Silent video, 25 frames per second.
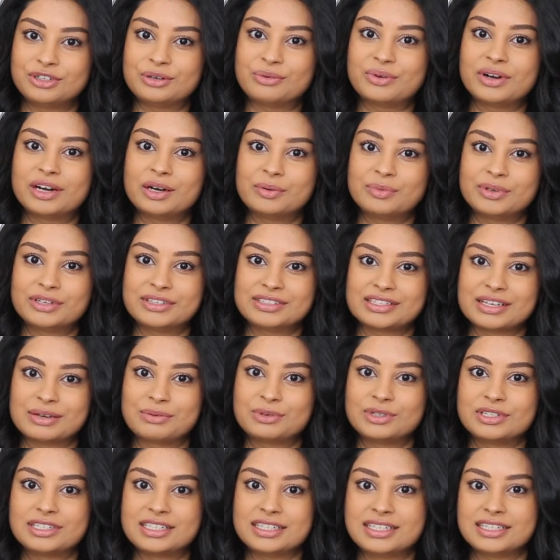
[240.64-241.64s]
for a while because I
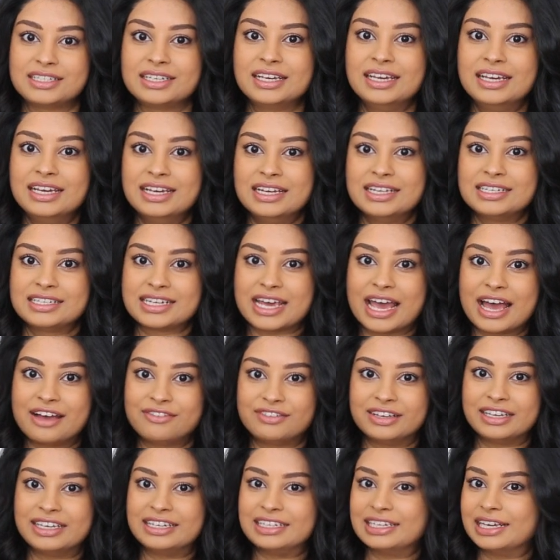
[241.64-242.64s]
wanted to
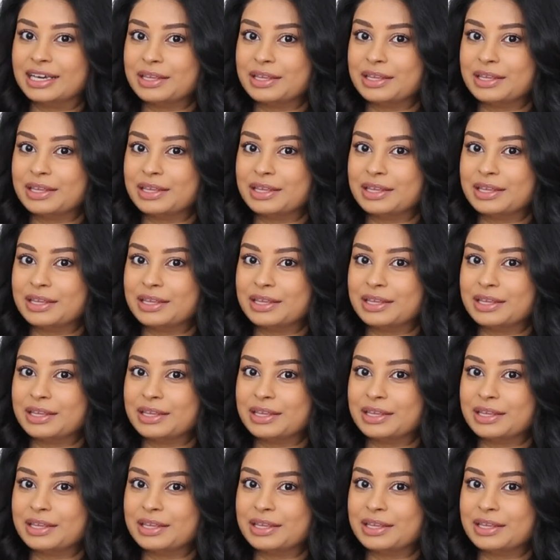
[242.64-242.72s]
have it in